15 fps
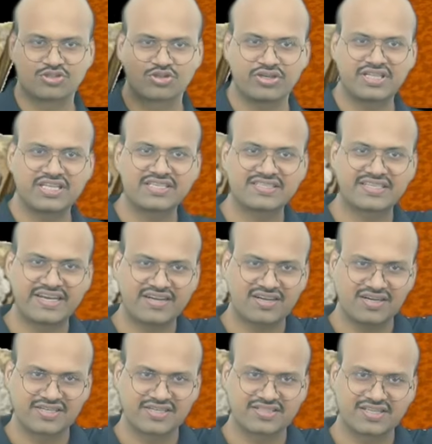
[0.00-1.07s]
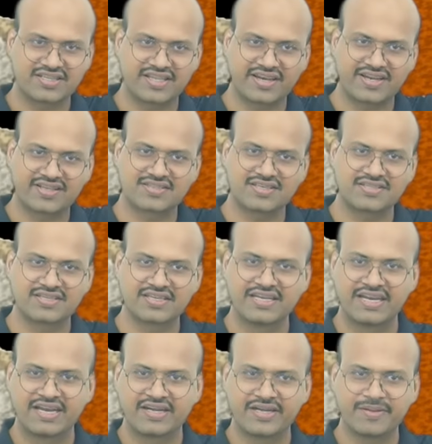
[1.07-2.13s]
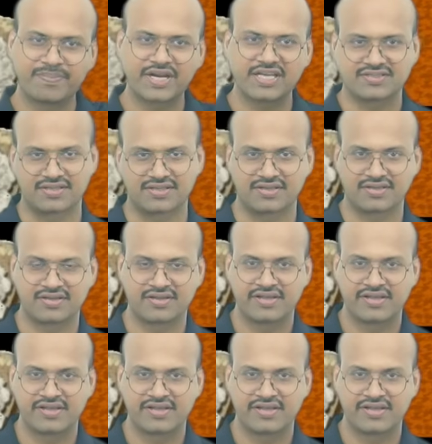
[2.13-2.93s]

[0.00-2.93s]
So in the central region there is this depression.